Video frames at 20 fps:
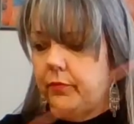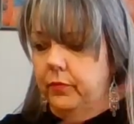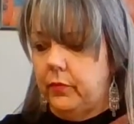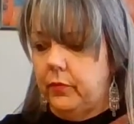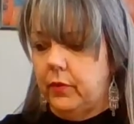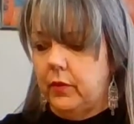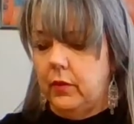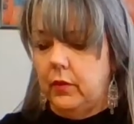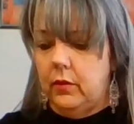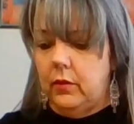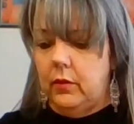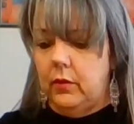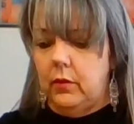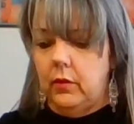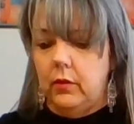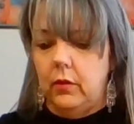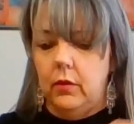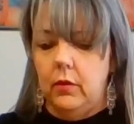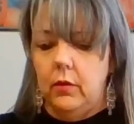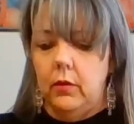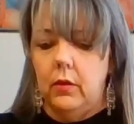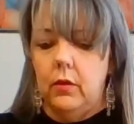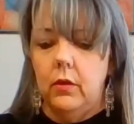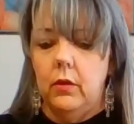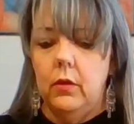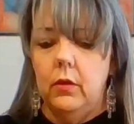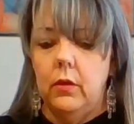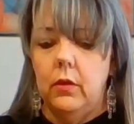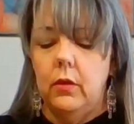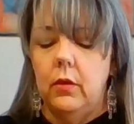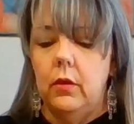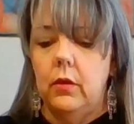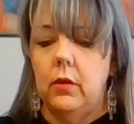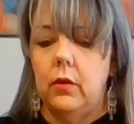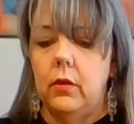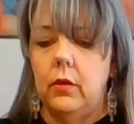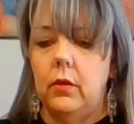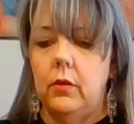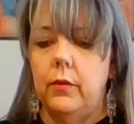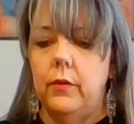
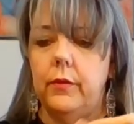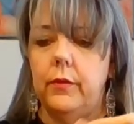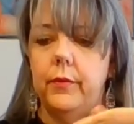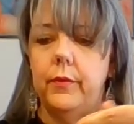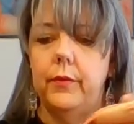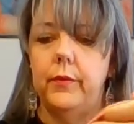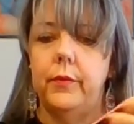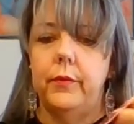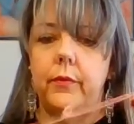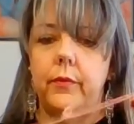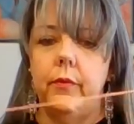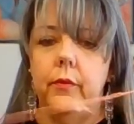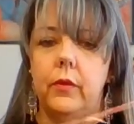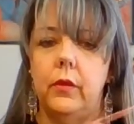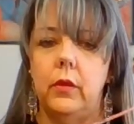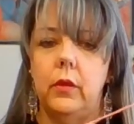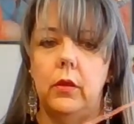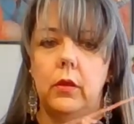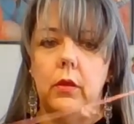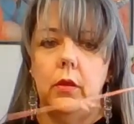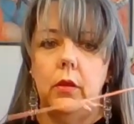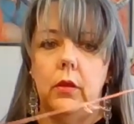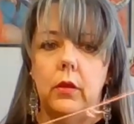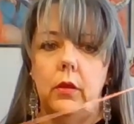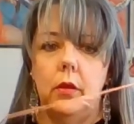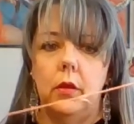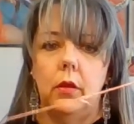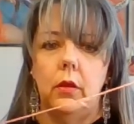(no one is talking)